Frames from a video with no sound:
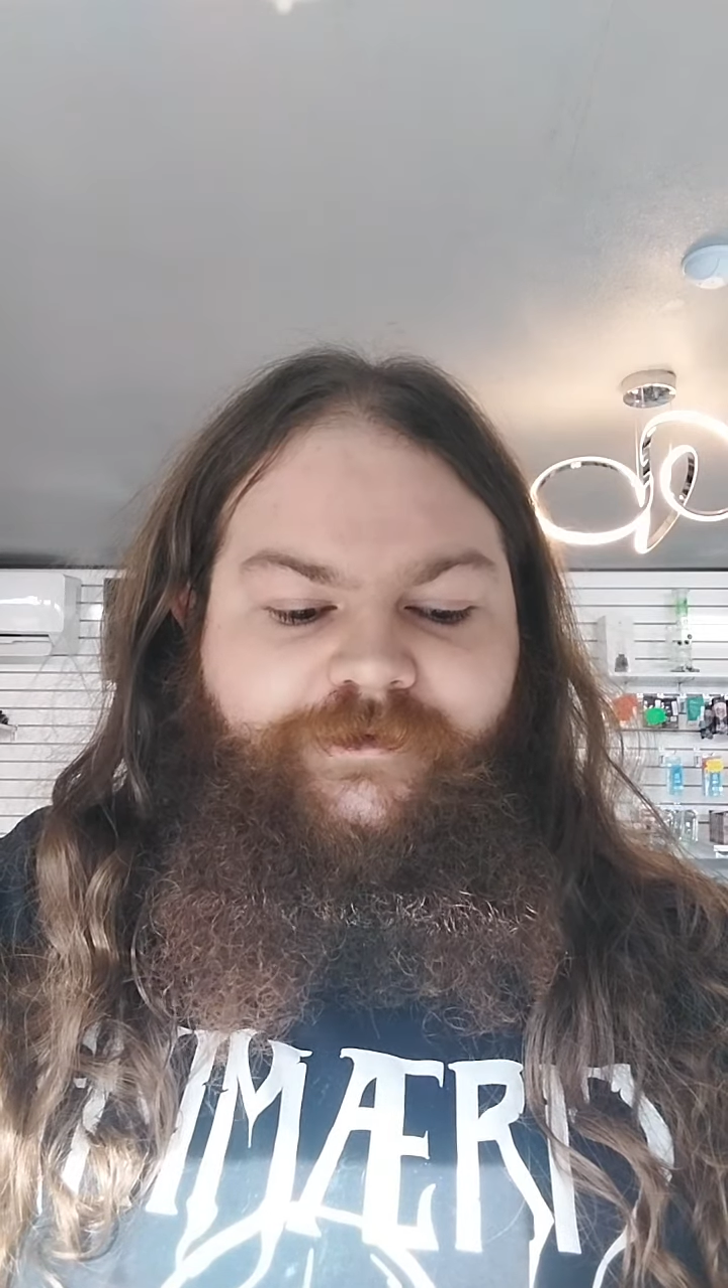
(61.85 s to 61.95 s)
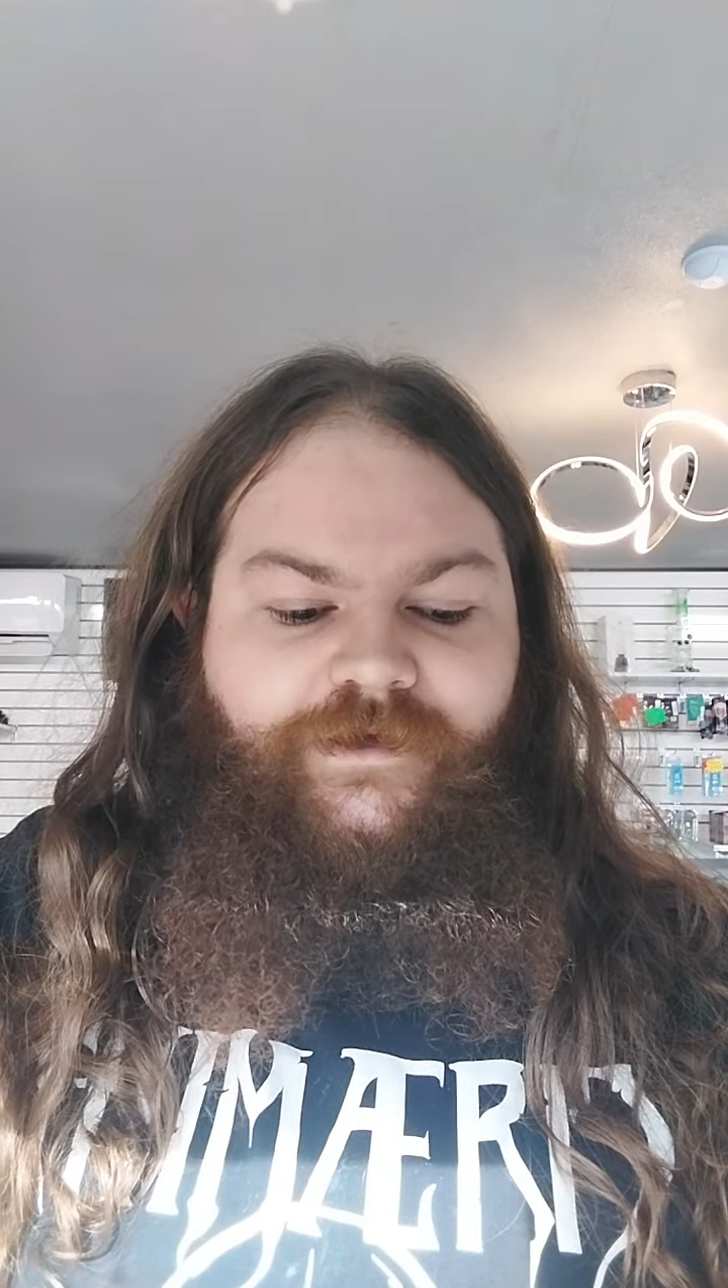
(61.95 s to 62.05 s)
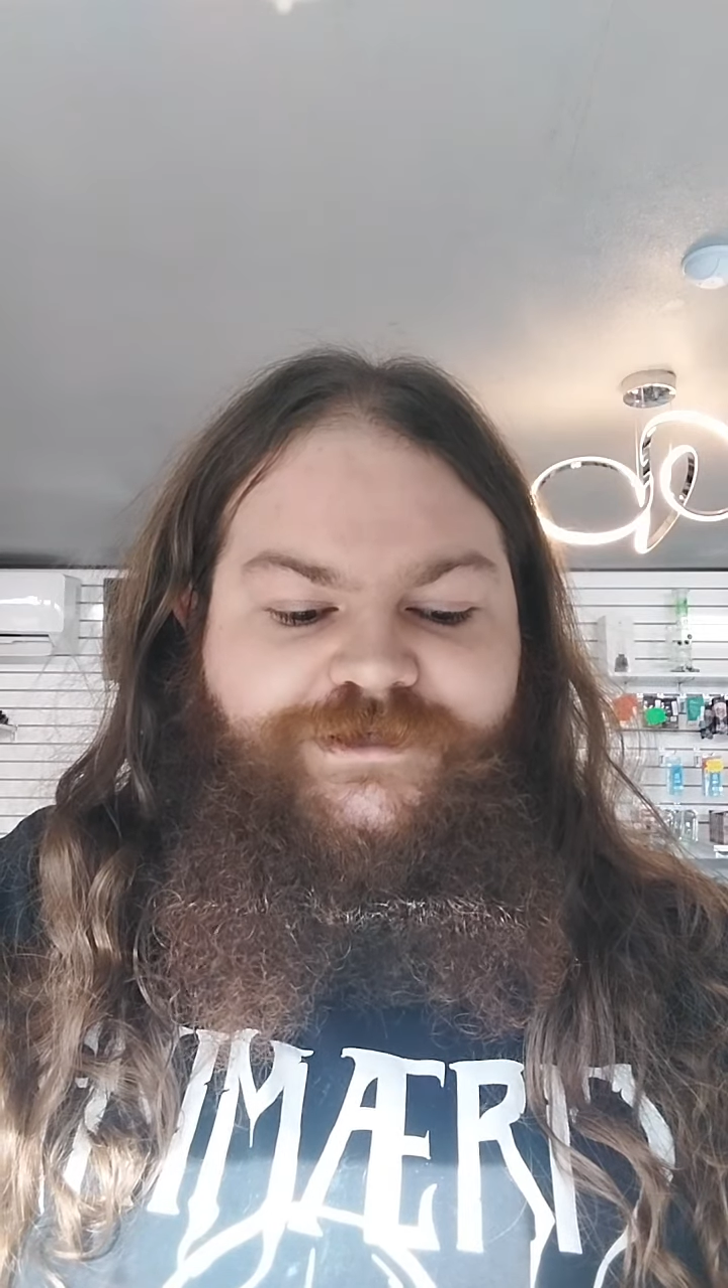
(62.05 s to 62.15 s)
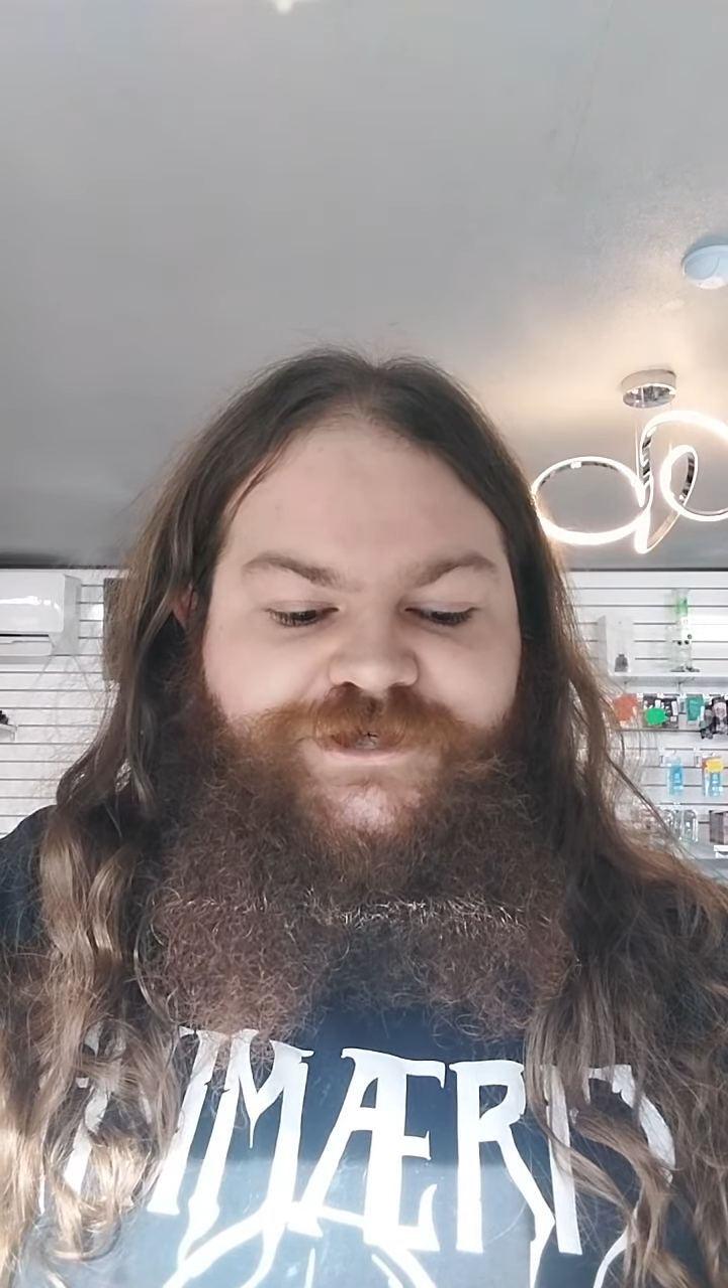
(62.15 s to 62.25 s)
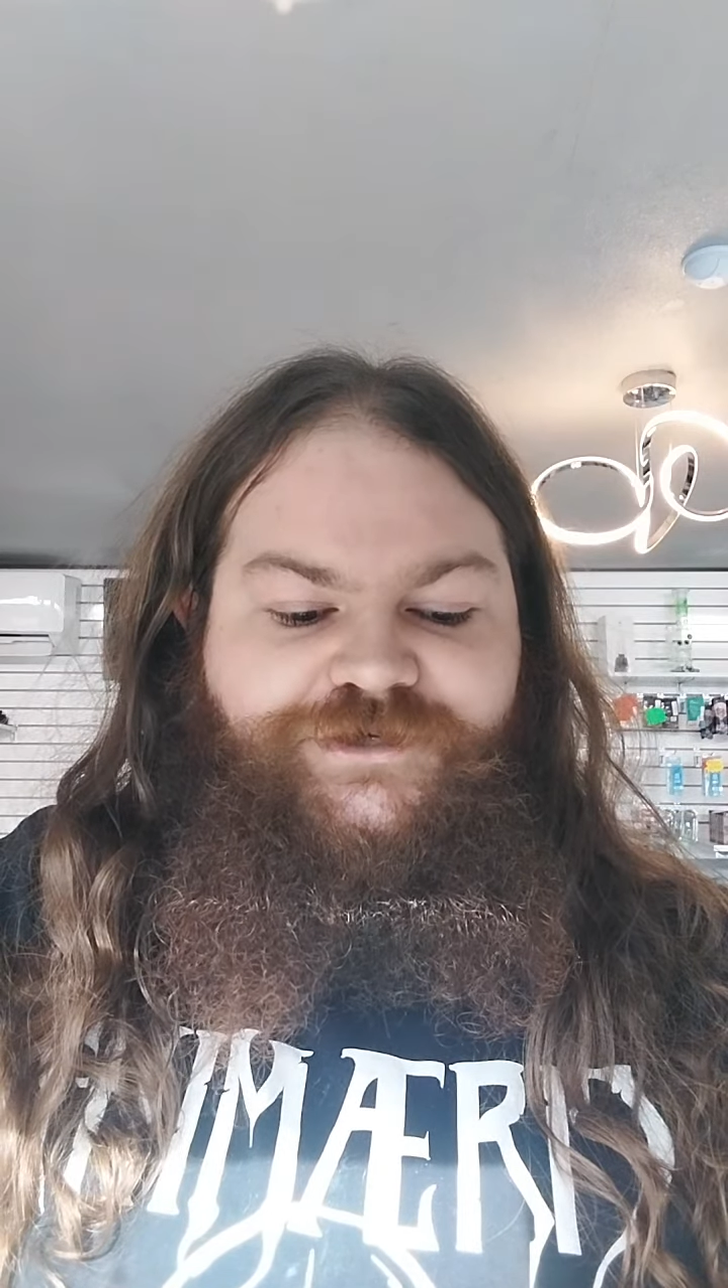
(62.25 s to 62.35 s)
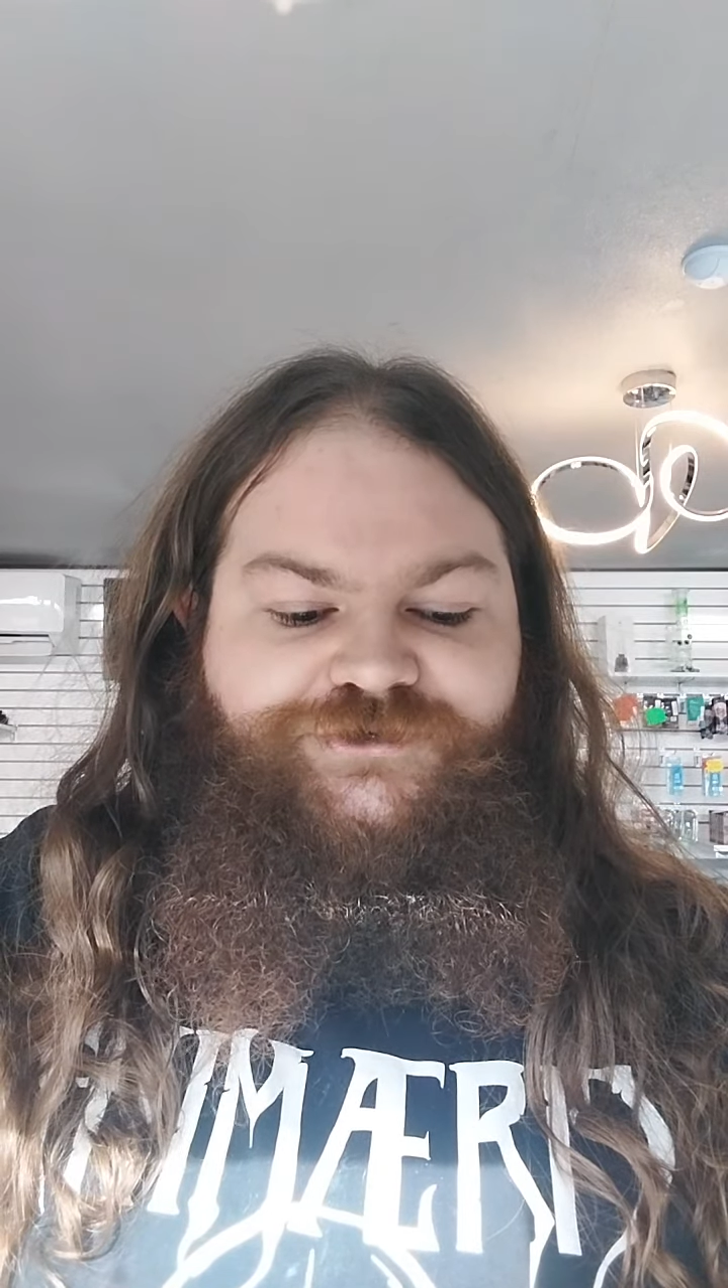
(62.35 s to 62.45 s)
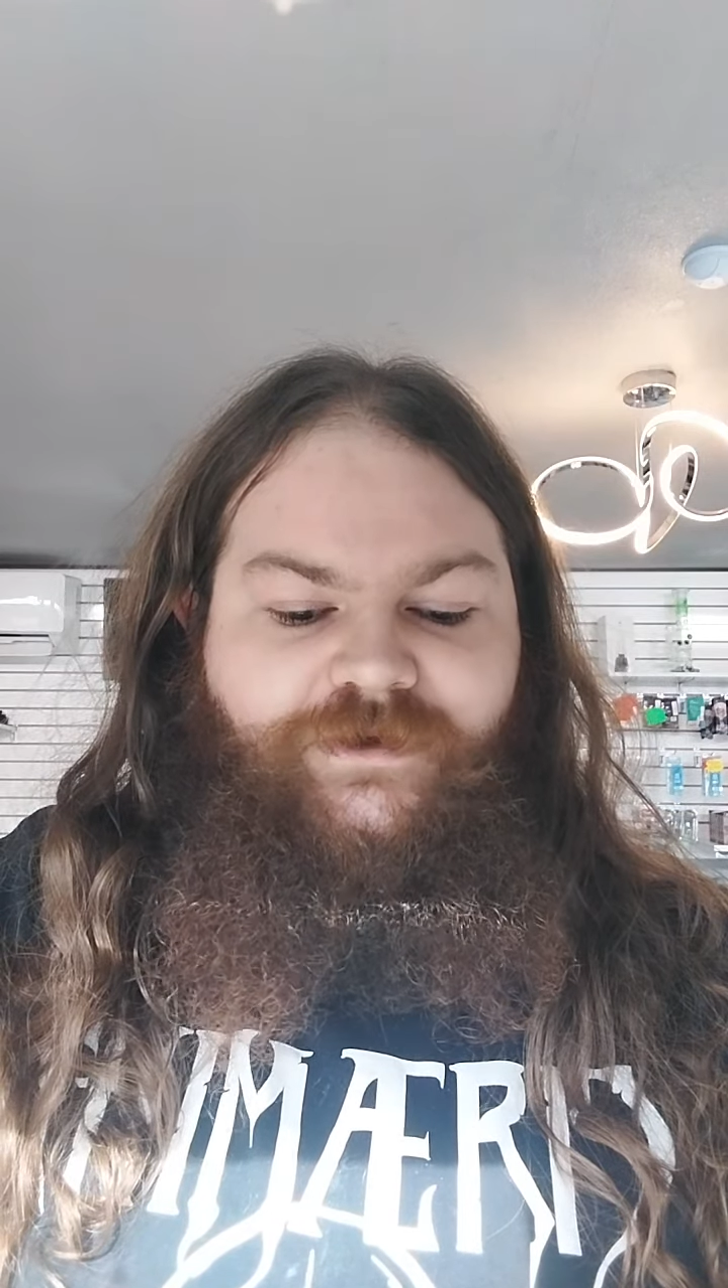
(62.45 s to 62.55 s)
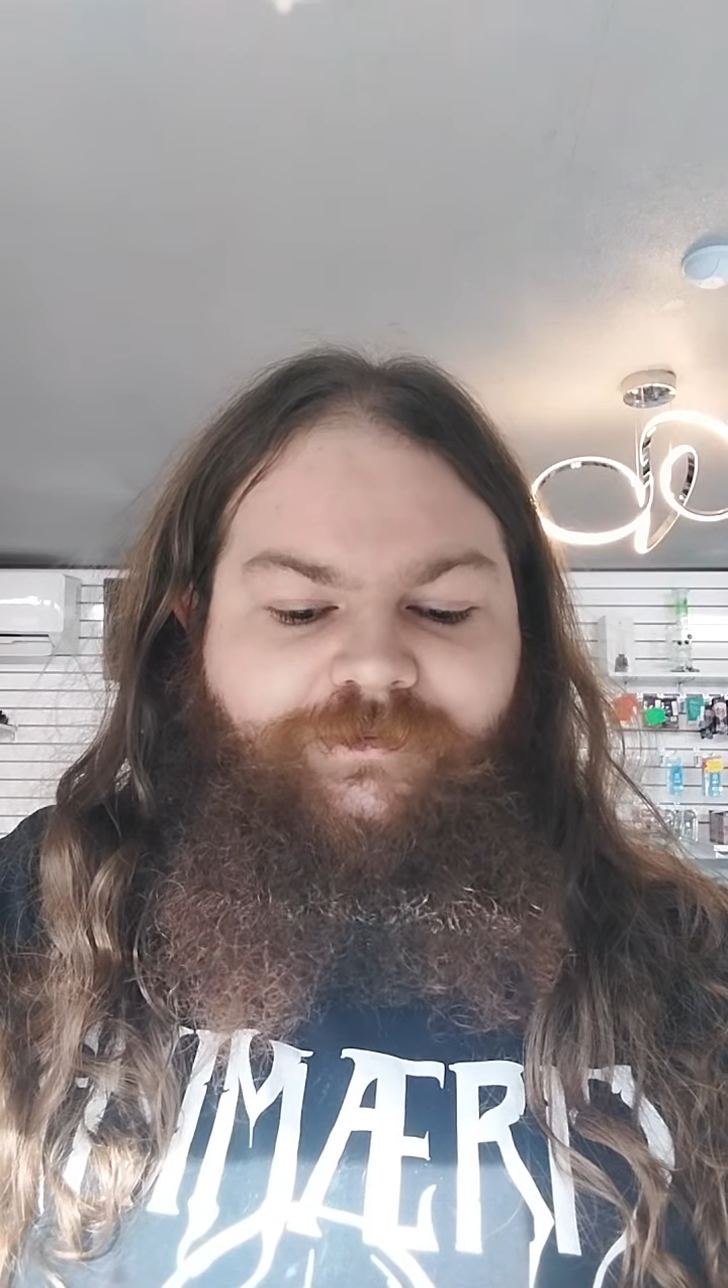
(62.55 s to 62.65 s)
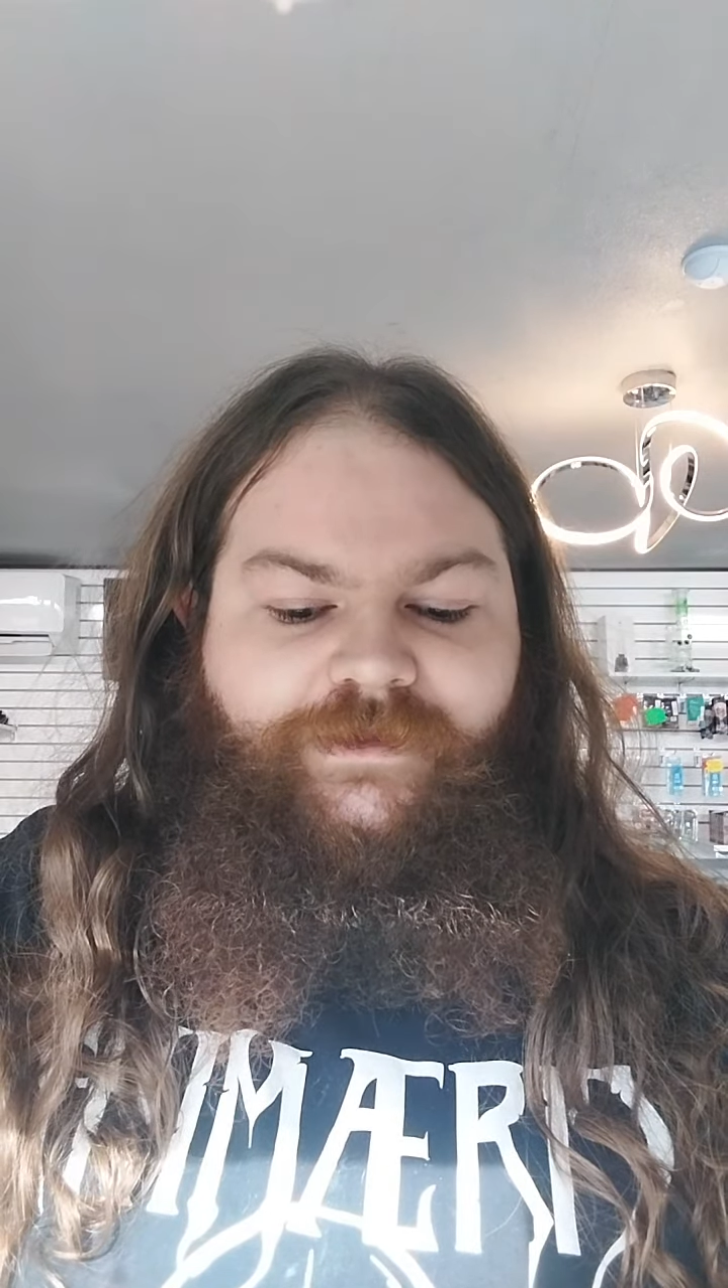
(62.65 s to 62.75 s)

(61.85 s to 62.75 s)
gush and drip,